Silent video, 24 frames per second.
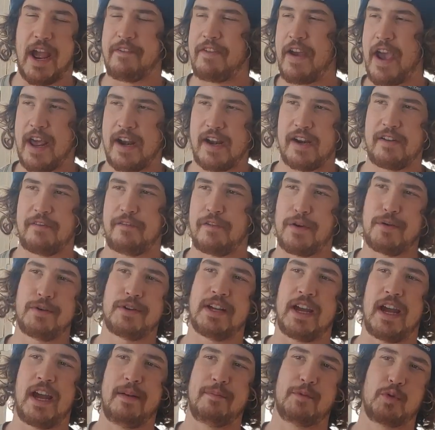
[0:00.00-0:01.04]
I've had it a few
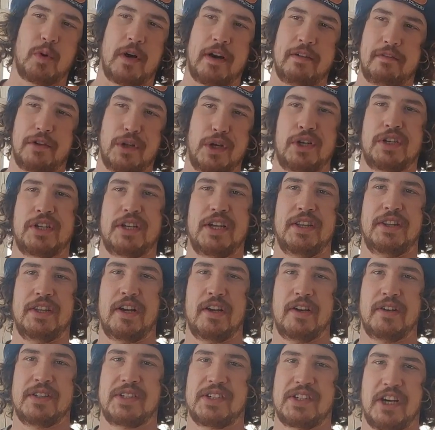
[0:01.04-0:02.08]
times where I've looked in
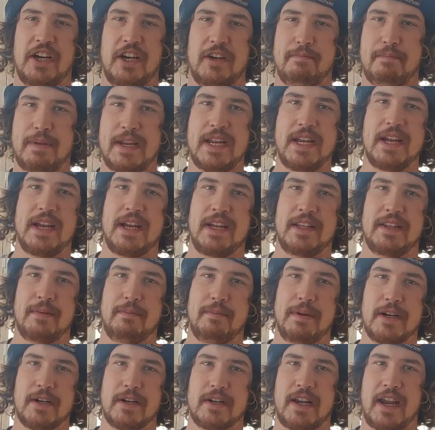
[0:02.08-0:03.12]
there and saw a bee in the
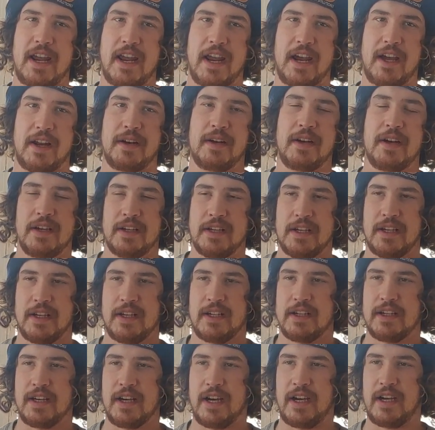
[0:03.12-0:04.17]
beer can,
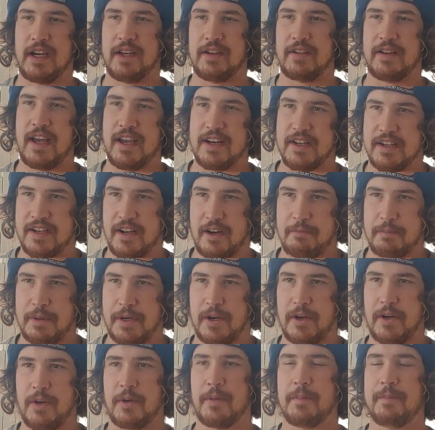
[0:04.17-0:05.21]
had to dump it
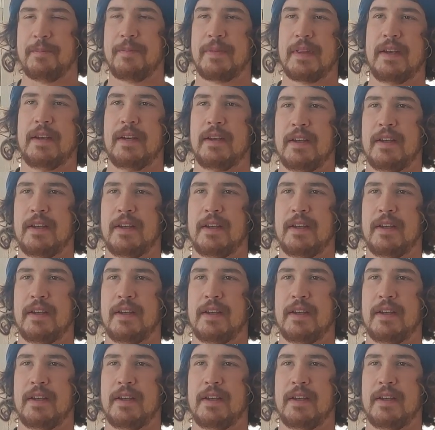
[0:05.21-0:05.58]
out.